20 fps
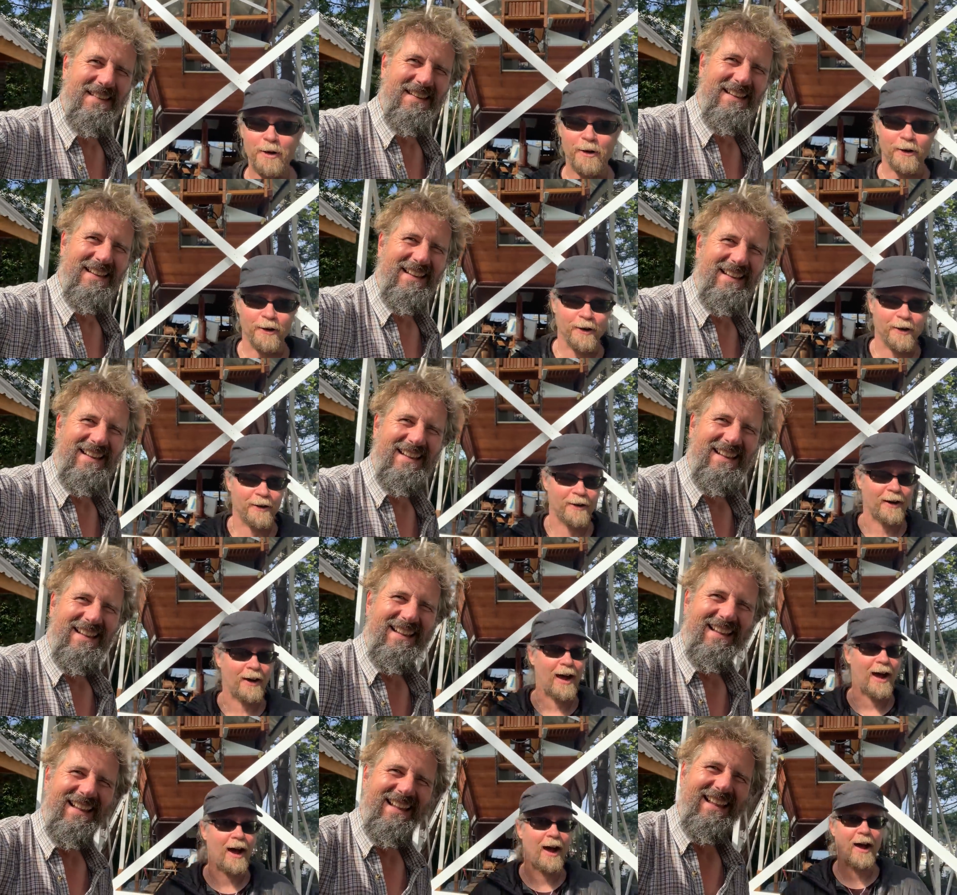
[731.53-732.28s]
Speaker 1: Peter,
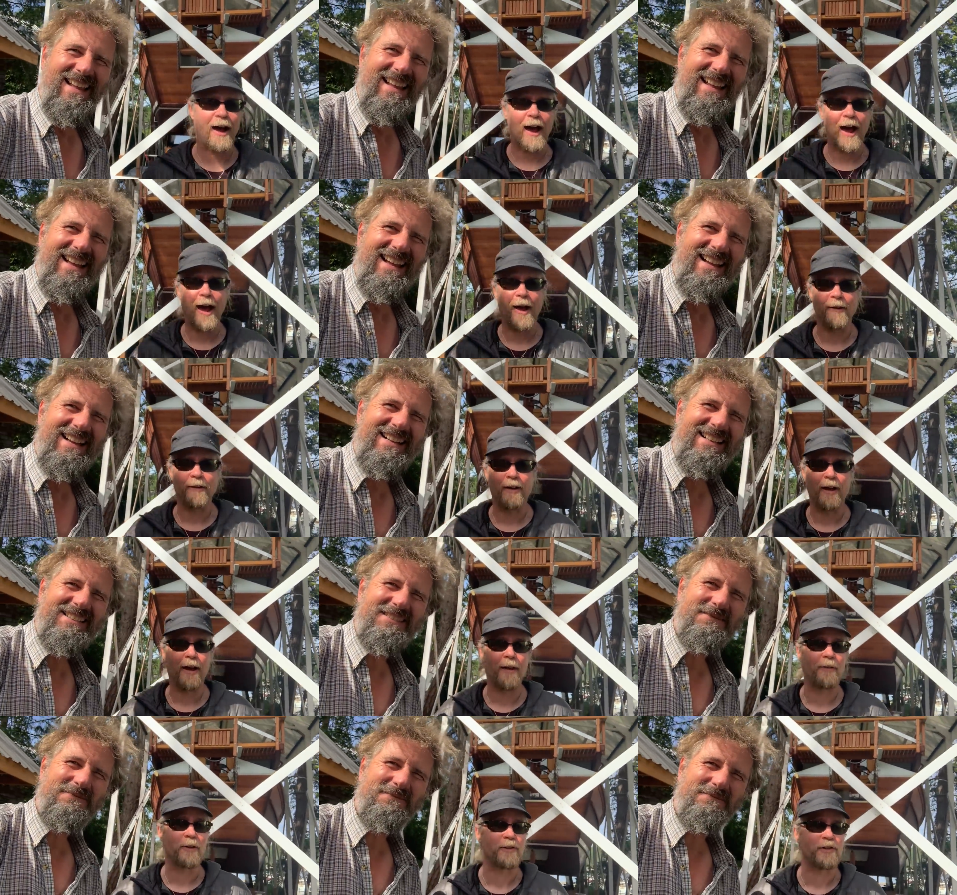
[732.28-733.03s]
uh, at,
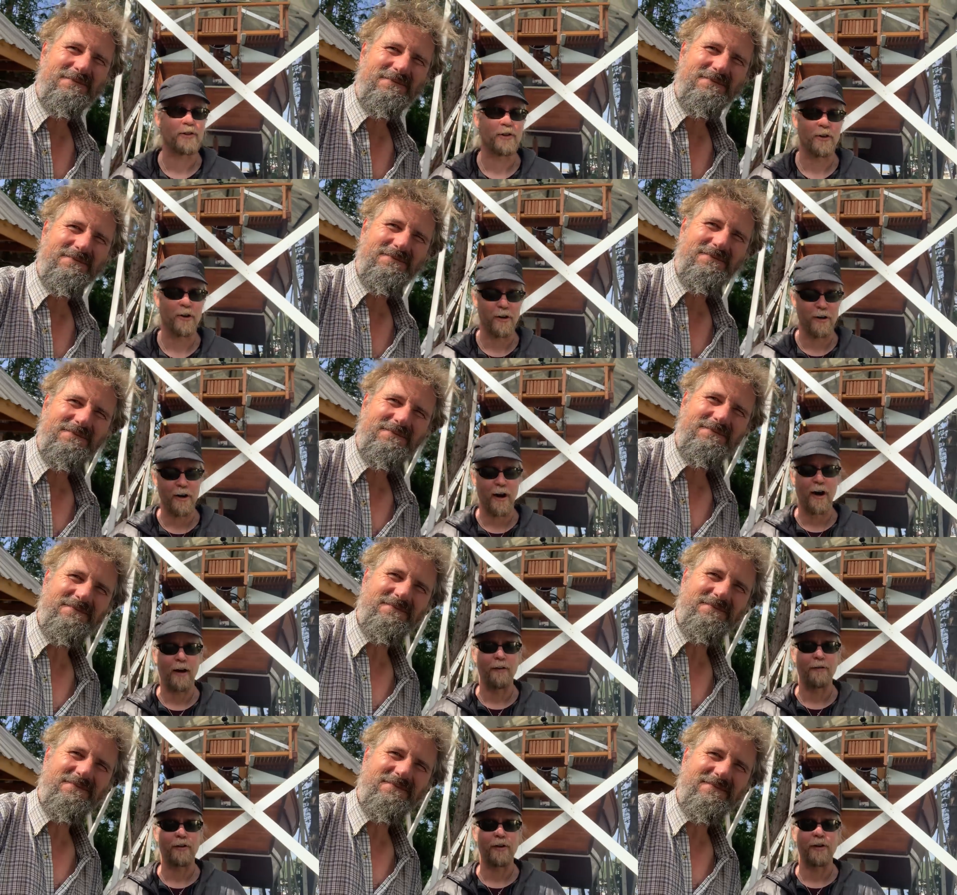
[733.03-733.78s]
at the stern
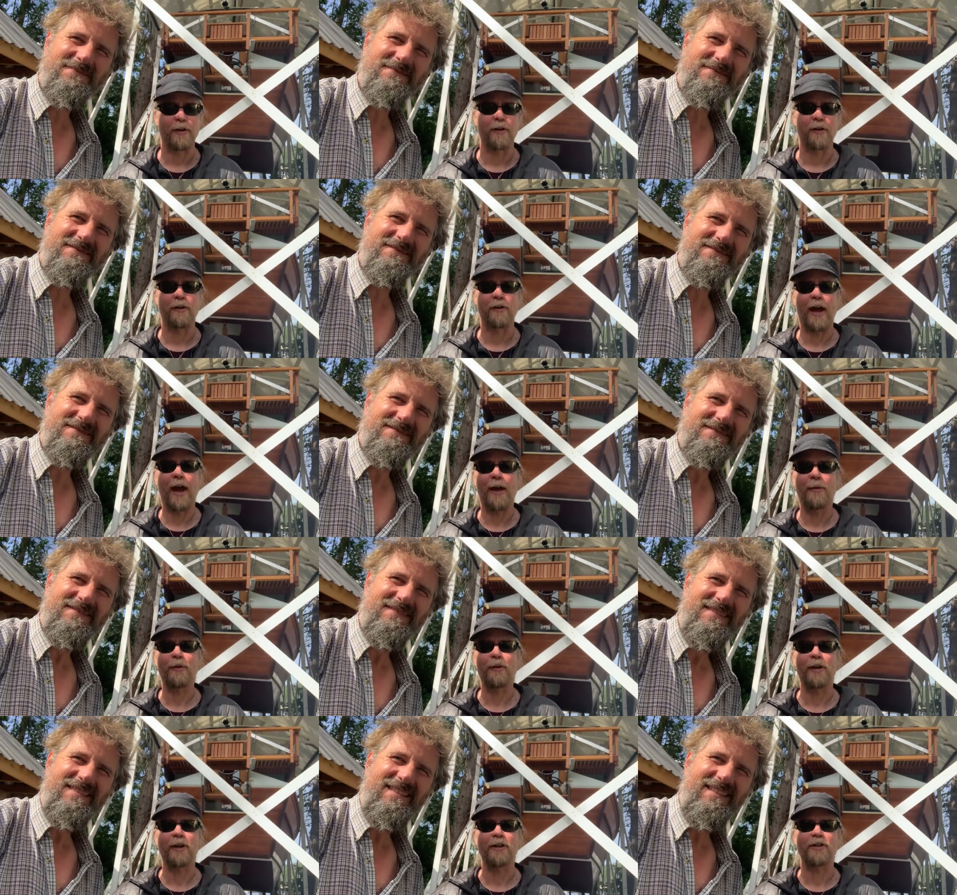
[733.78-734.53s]
of the
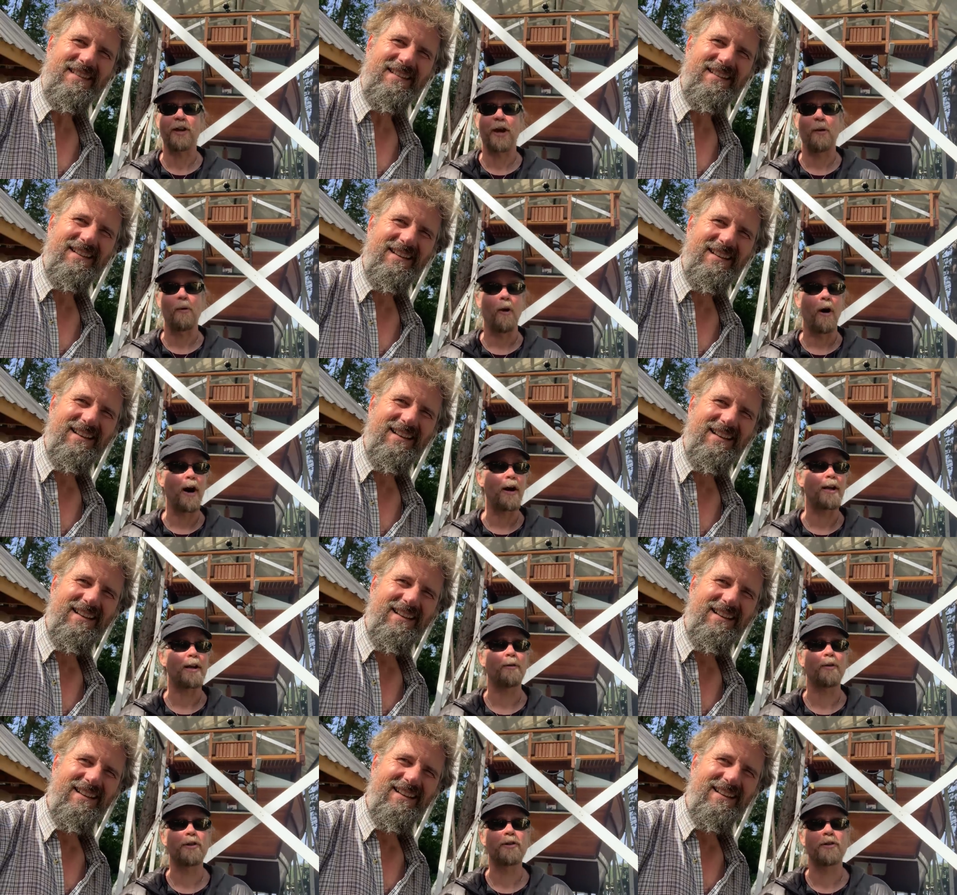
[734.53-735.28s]
Anthony J. Waddy,
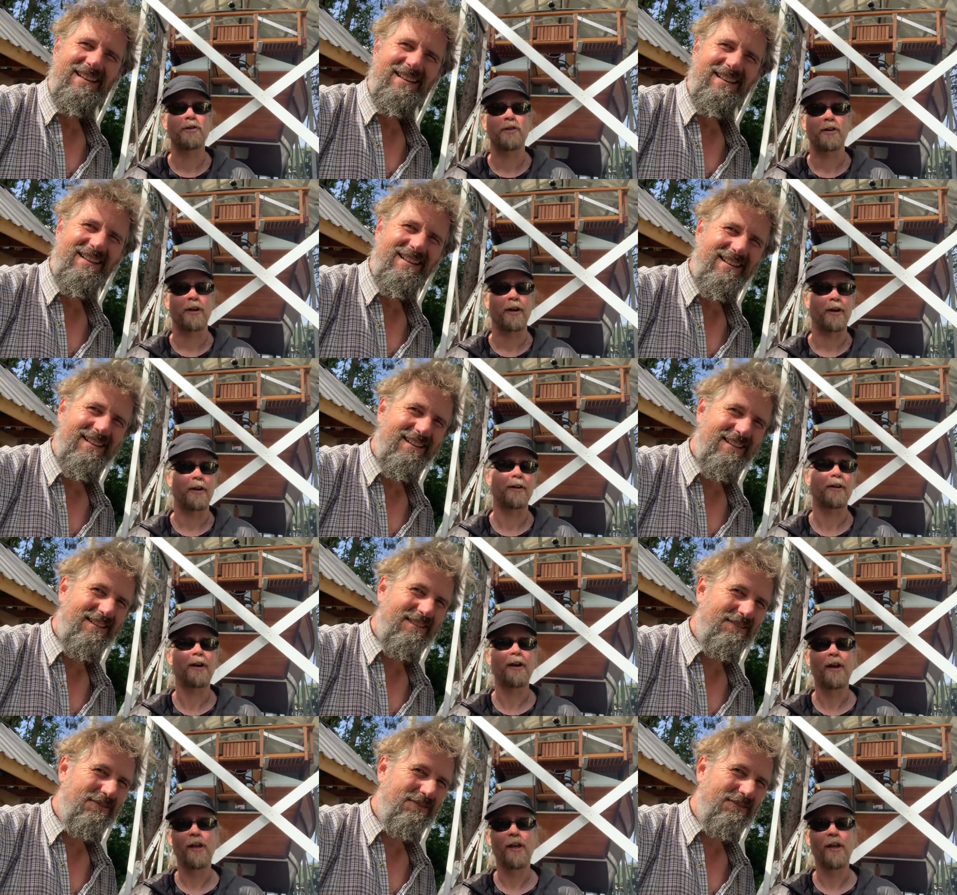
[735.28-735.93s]
which is a